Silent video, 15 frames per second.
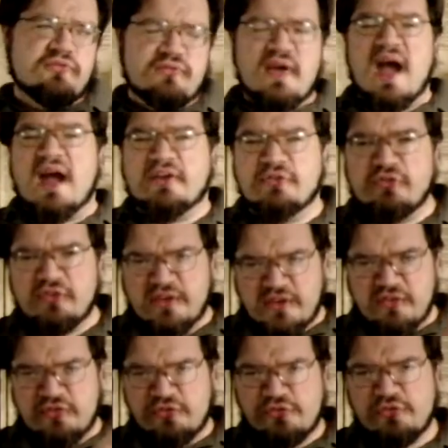actually
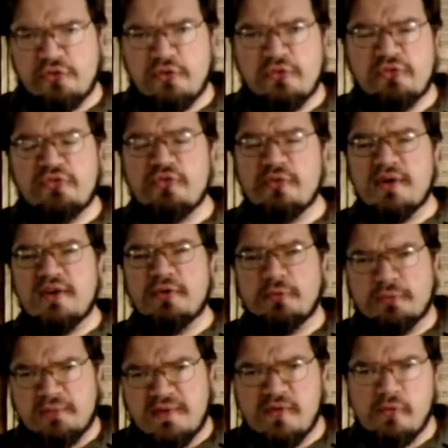concerns you in your
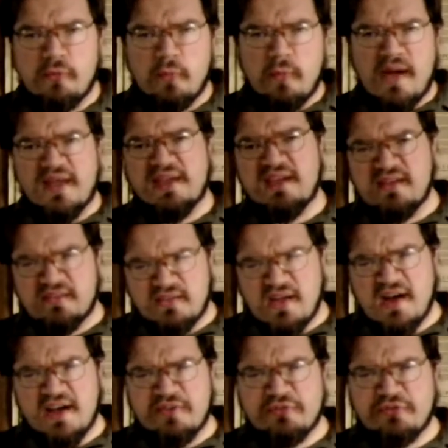real waking
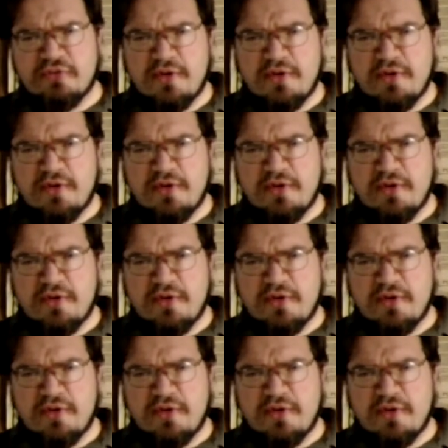life.